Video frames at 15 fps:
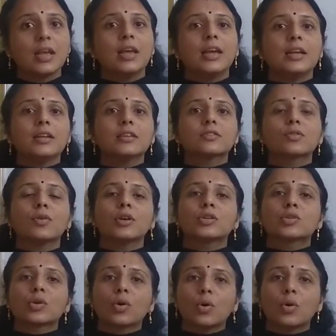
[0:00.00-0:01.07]
it is going
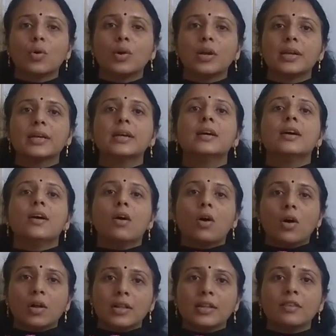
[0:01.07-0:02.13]
to hold
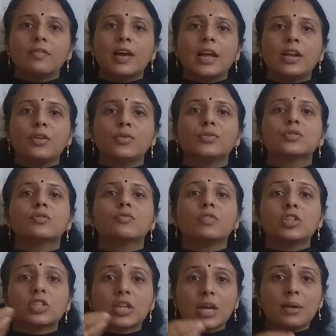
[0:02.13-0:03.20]
all the values
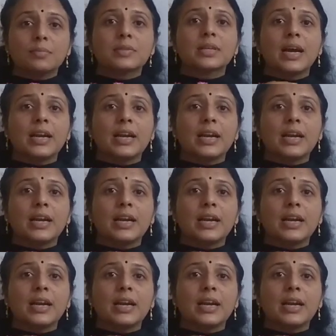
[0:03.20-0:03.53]
which comes